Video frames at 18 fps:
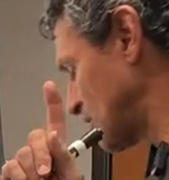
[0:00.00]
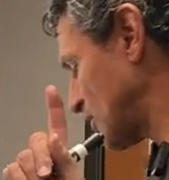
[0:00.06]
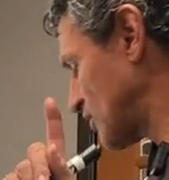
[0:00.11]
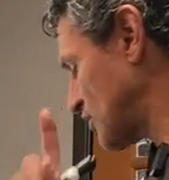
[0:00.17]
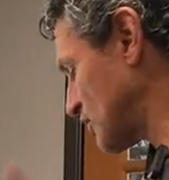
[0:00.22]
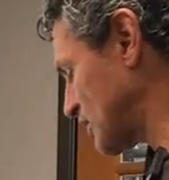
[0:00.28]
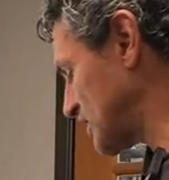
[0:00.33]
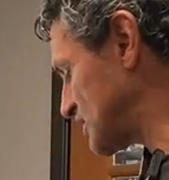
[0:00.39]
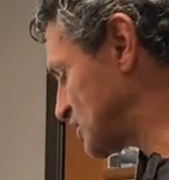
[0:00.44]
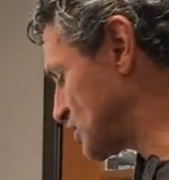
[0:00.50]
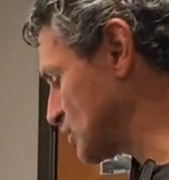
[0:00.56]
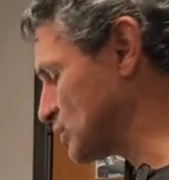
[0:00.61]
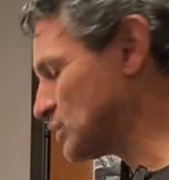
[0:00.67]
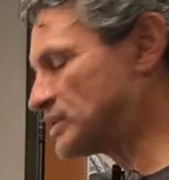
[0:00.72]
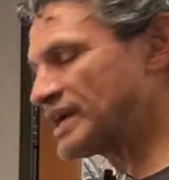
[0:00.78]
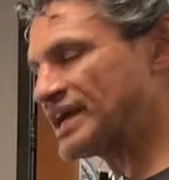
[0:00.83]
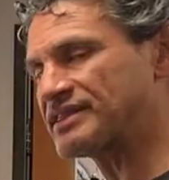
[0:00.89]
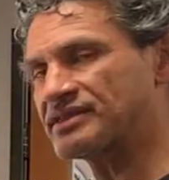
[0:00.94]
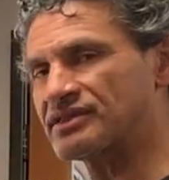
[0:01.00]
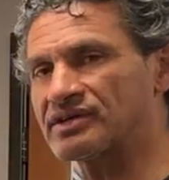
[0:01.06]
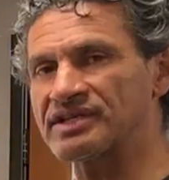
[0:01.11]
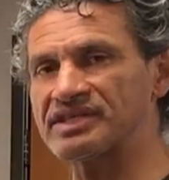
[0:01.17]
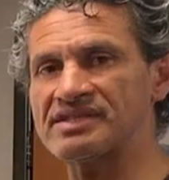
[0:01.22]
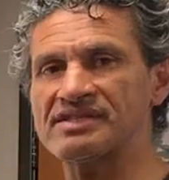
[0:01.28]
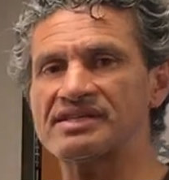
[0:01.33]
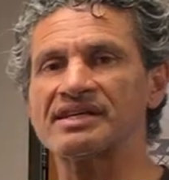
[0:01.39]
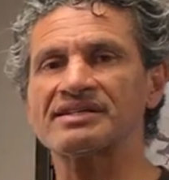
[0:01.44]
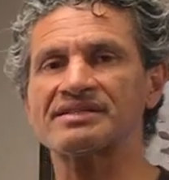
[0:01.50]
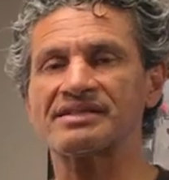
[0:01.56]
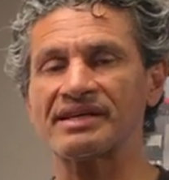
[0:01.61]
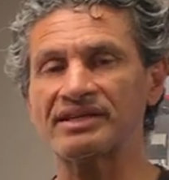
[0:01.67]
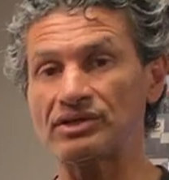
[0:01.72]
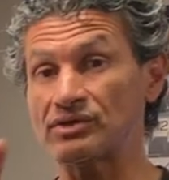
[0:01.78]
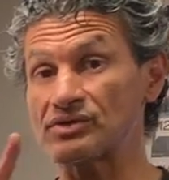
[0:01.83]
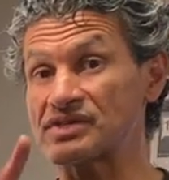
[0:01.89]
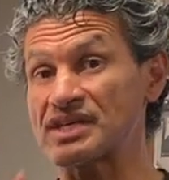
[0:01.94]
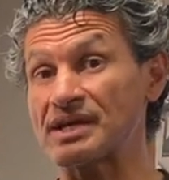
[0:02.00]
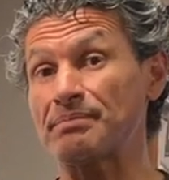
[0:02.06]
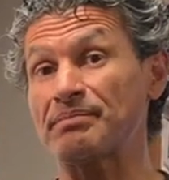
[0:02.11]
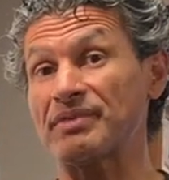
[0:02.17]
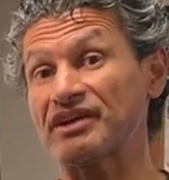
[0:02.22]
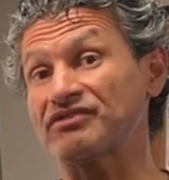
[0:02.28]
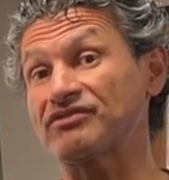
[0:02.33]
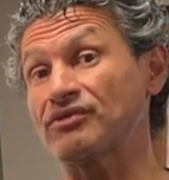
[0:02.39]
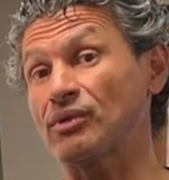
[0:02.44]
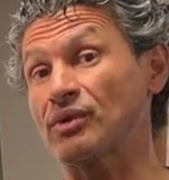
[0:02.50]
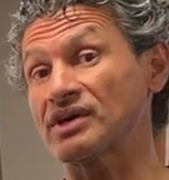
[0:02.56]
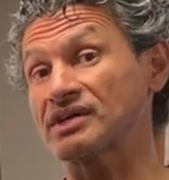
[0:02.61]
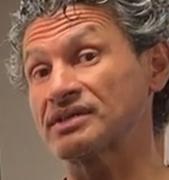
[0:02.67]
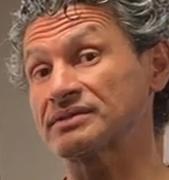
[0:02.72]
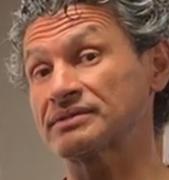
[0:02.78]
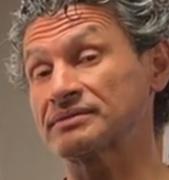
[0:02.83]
32 and 36, that you skip by 4.